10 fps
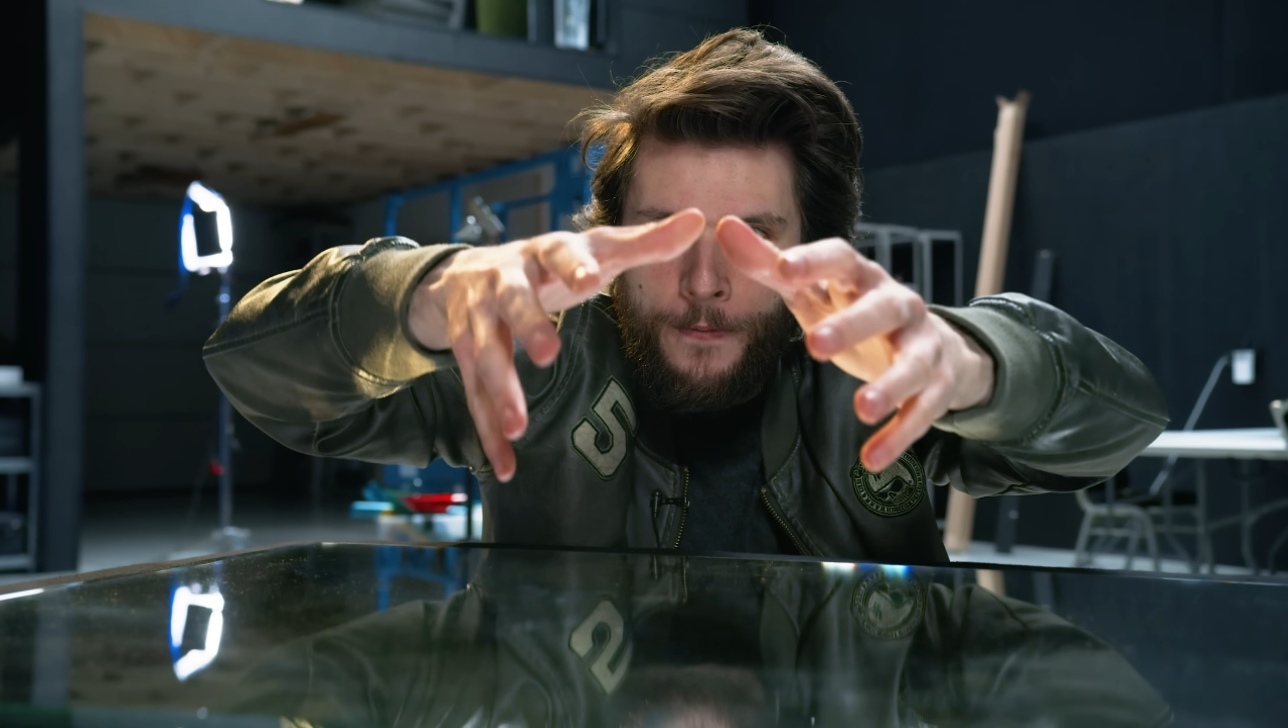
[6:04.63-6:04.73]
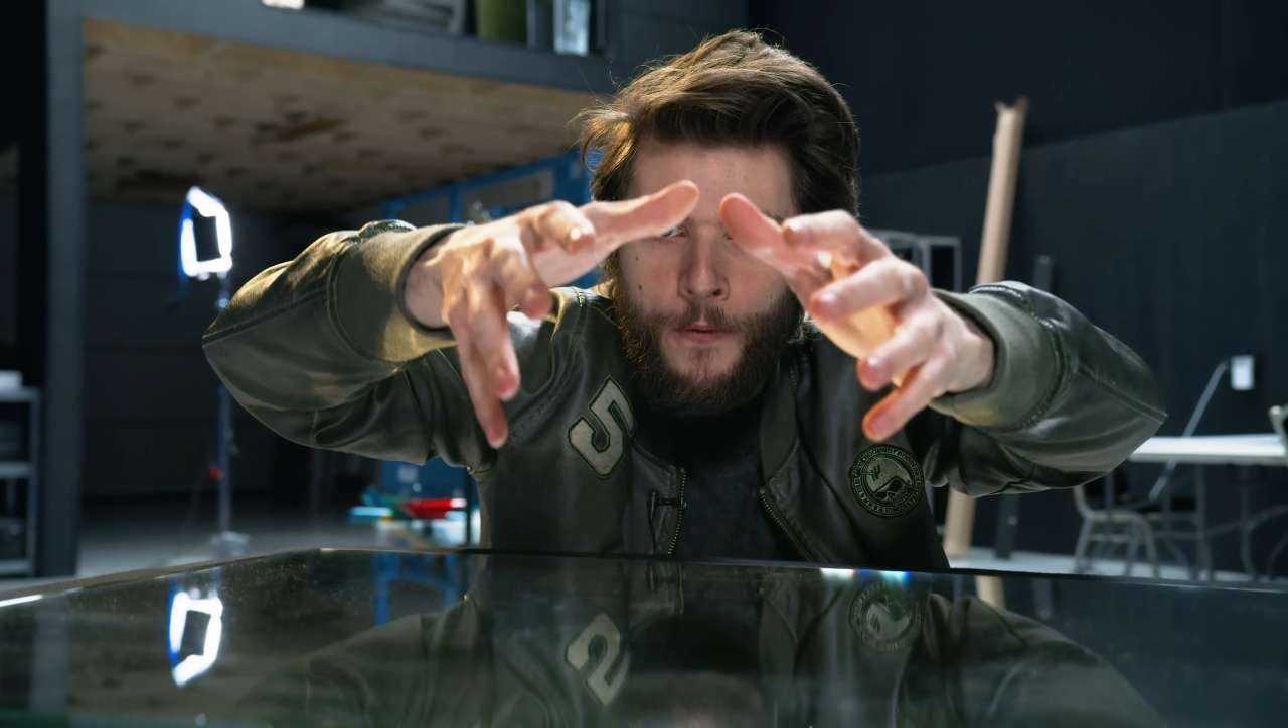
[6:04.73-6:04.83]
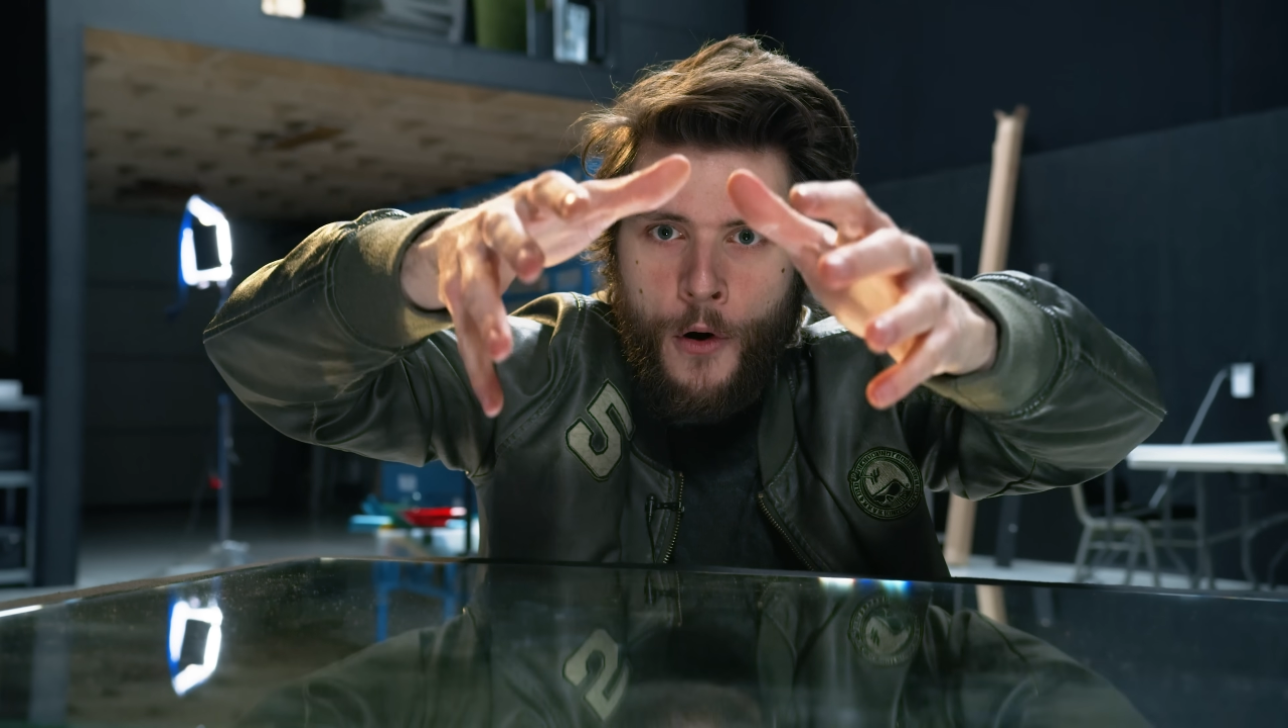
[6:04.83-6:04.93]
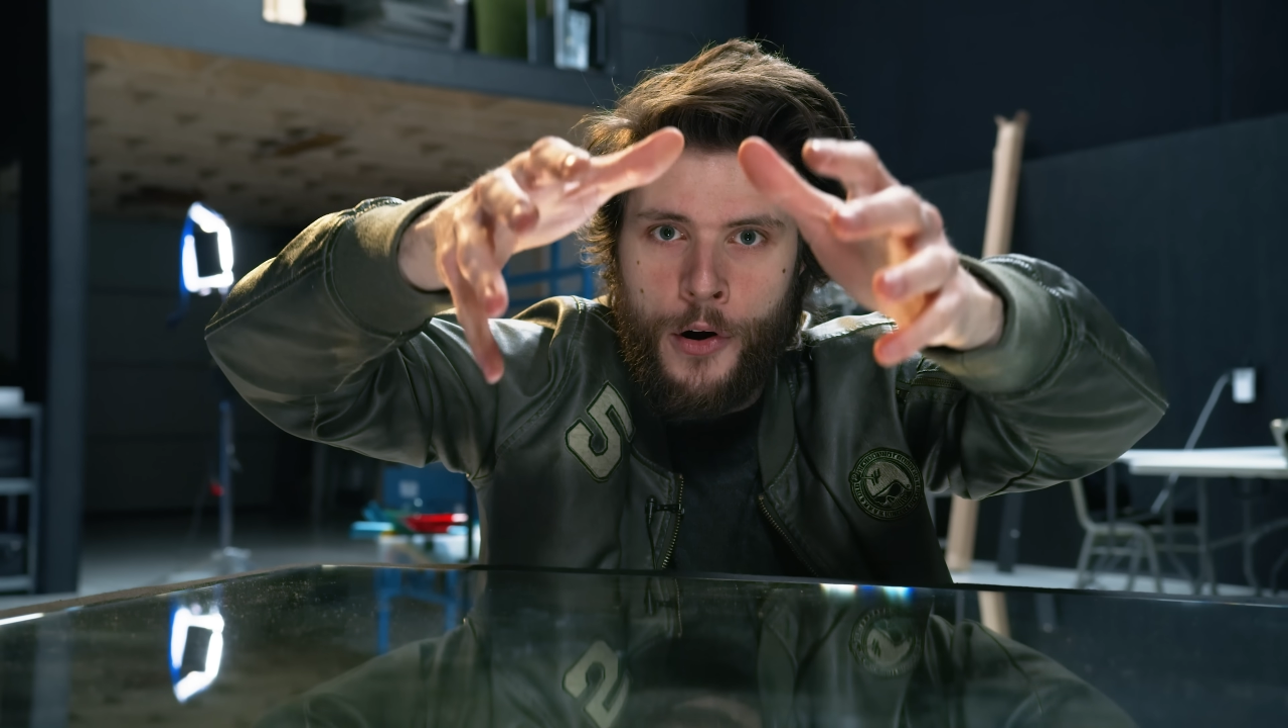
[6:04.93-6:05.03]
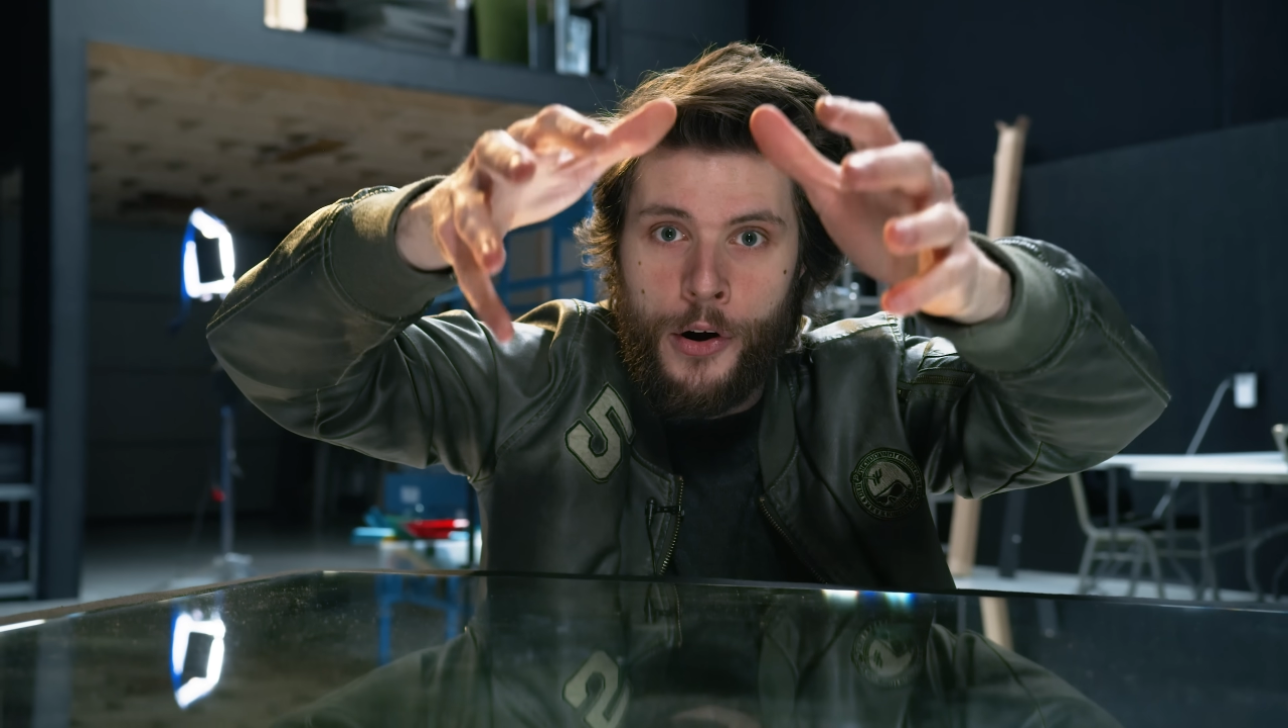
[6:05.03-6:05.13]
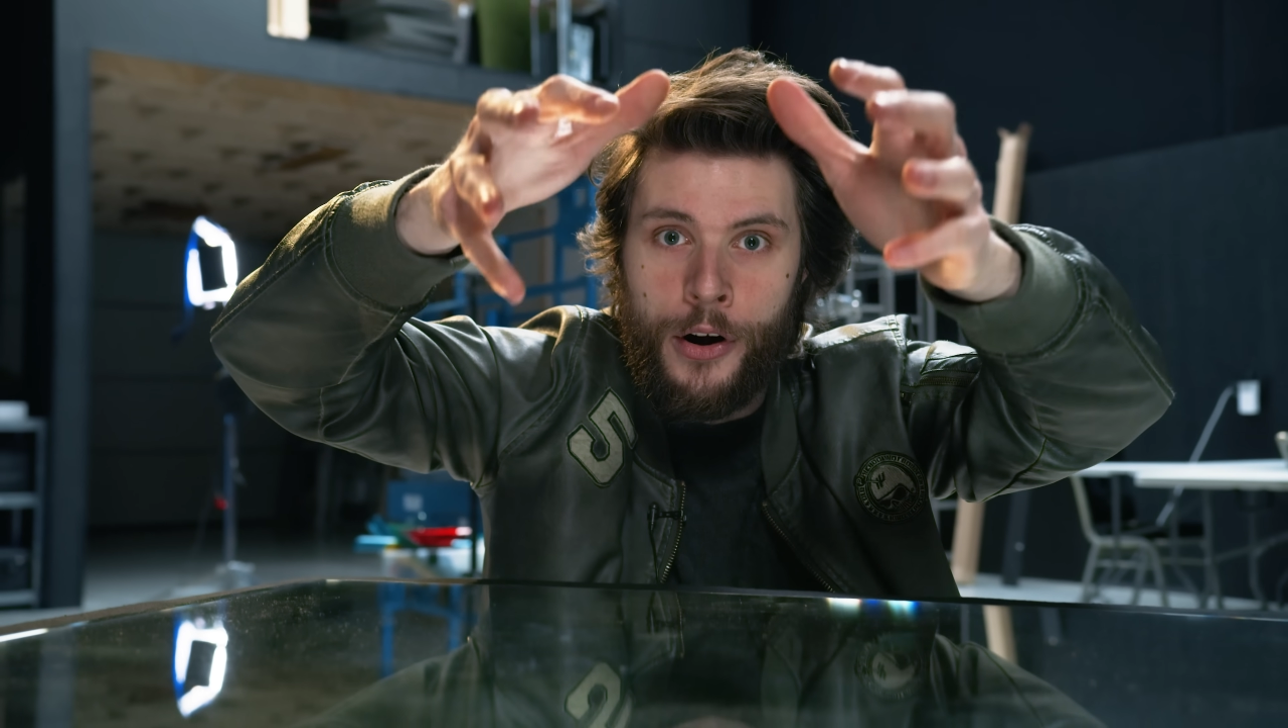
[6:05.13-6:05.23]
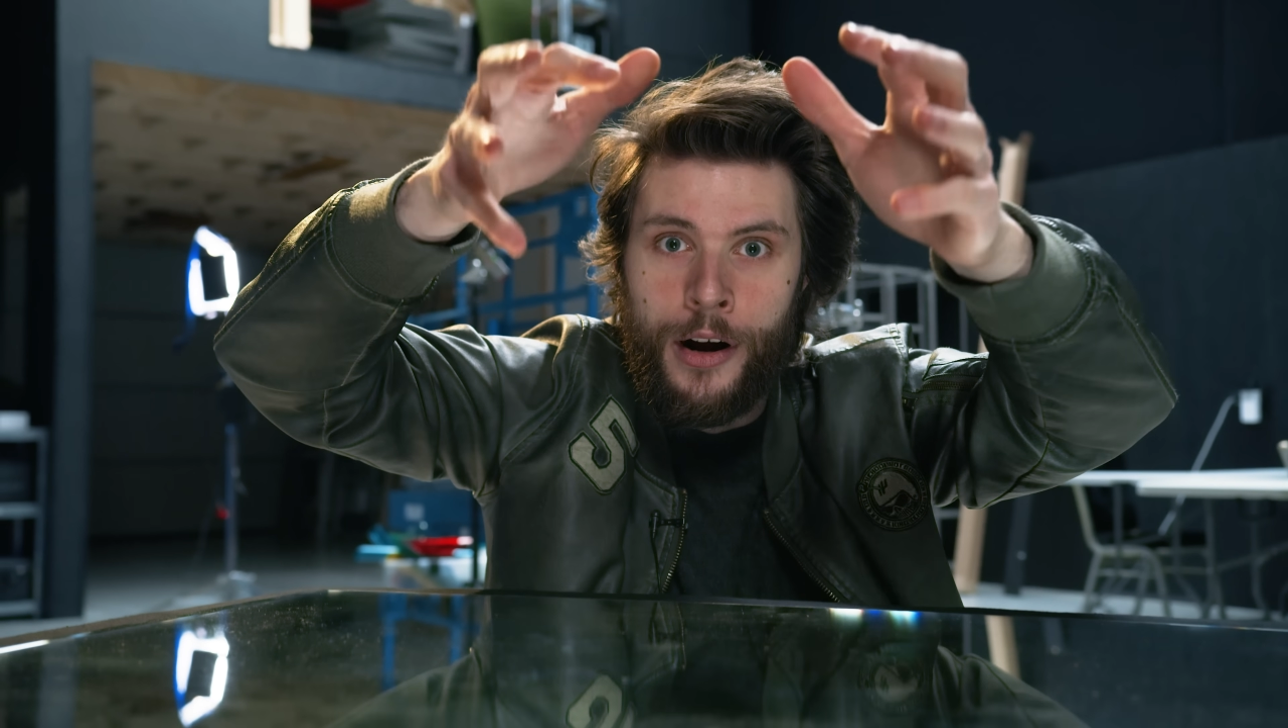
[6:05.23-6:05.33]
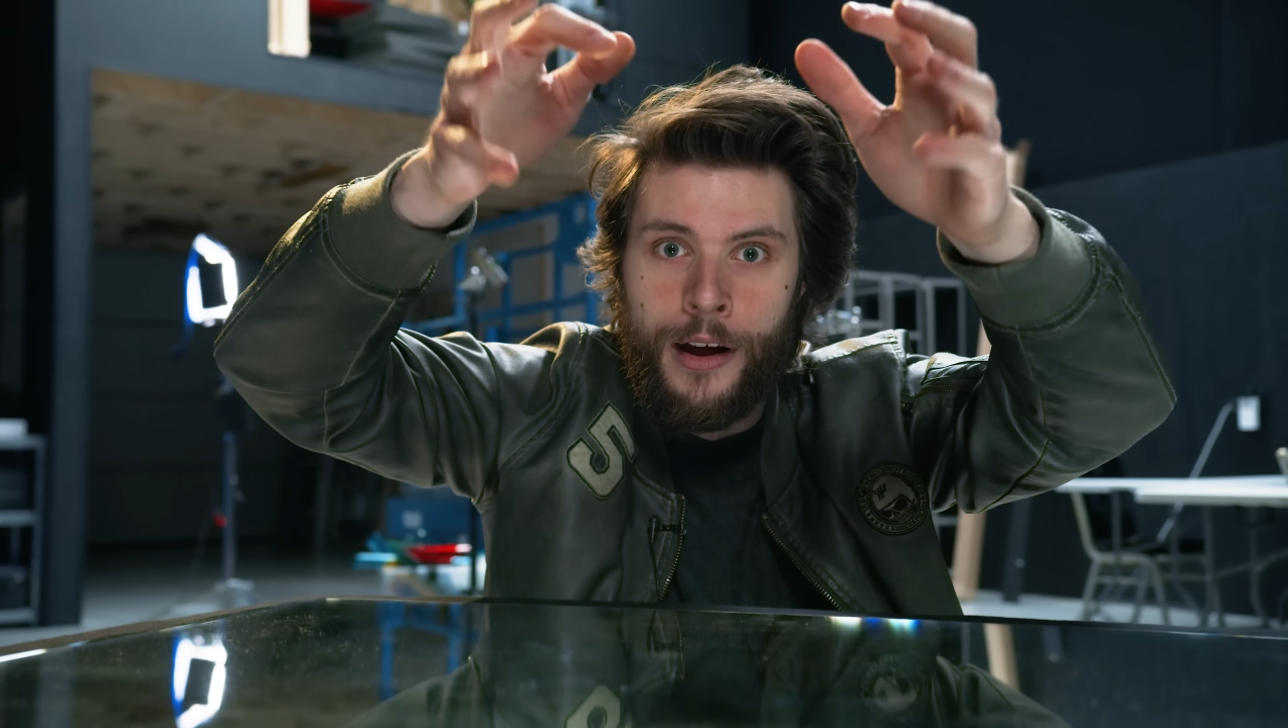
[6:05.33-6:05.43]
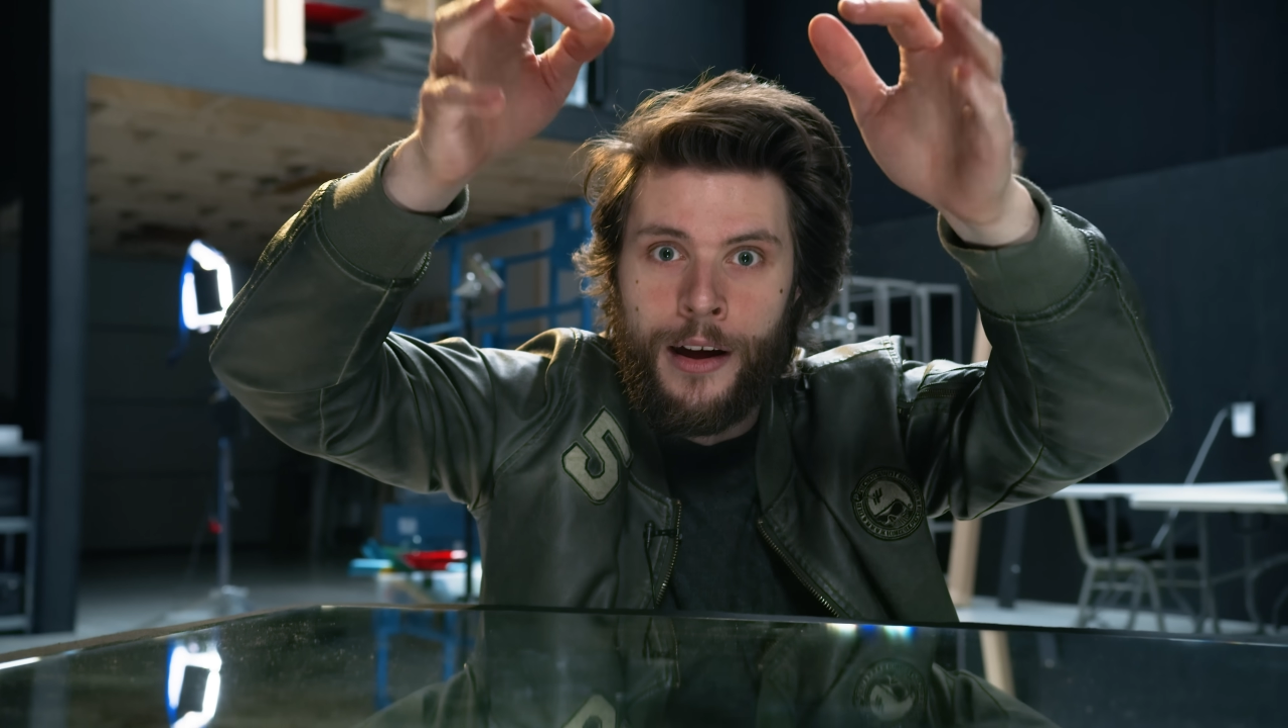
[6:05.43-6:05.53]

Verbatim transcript: further.